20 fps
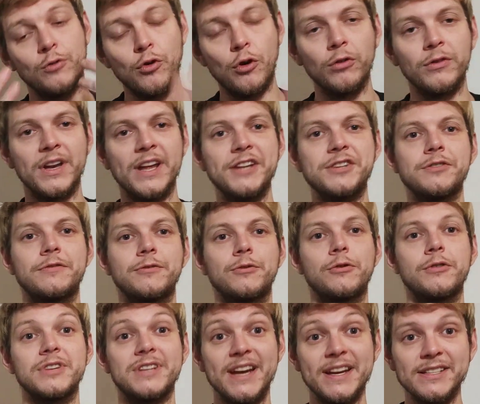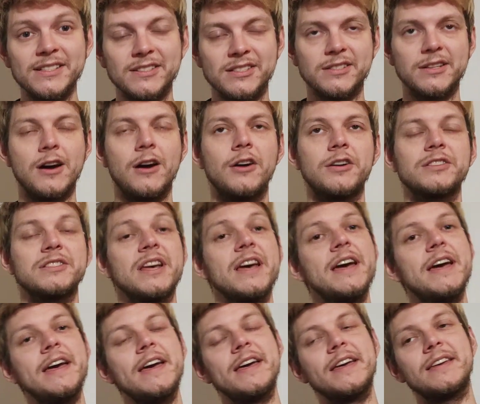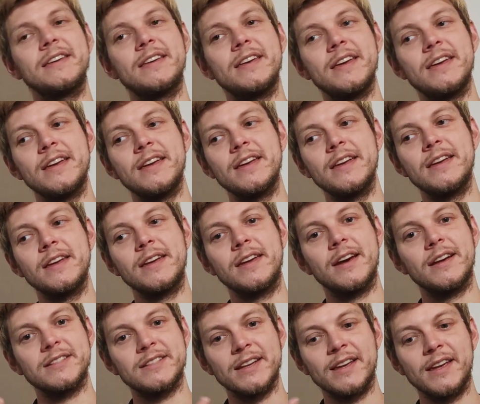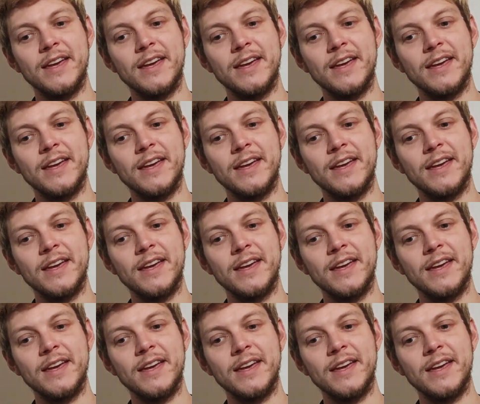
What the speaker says: Golden Age of Grotesque starts, he gets